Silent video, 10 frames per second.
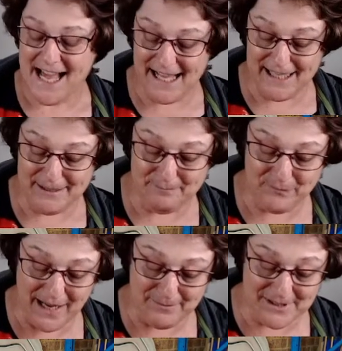
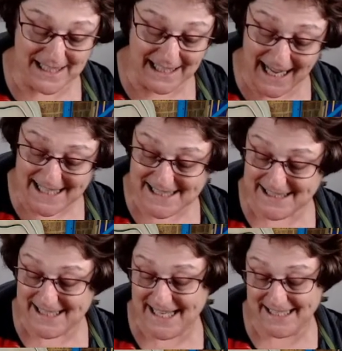I'm
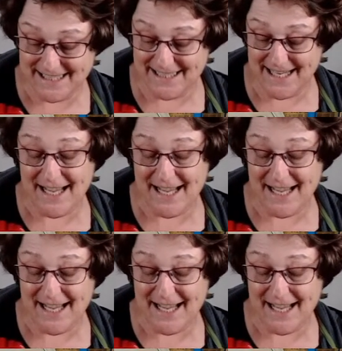delighted that